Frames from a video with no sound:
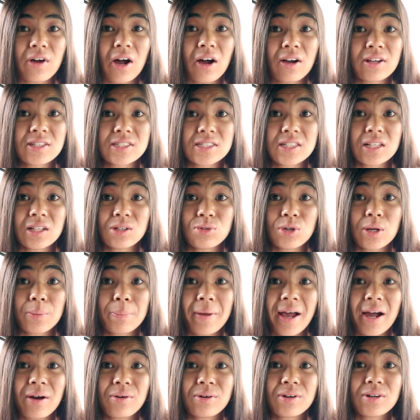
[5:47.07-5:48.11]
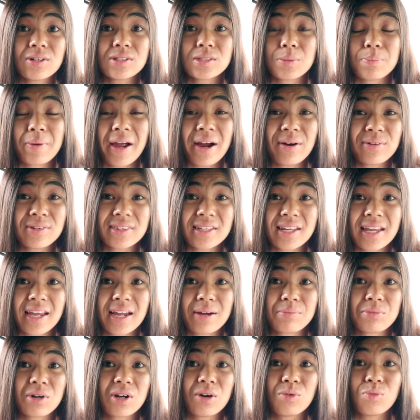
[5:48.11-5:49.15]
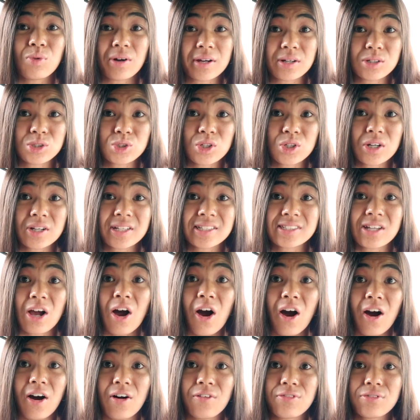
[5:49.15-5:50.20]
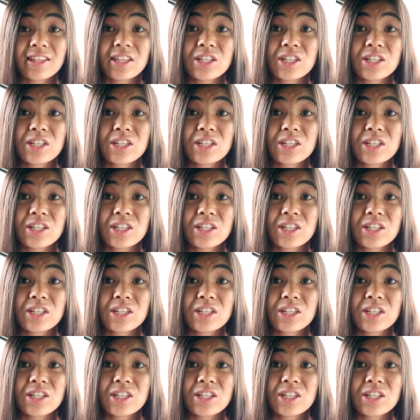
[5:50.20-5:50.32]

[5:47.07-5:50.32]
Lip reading: auxiliary power to power the camera while your truck is off.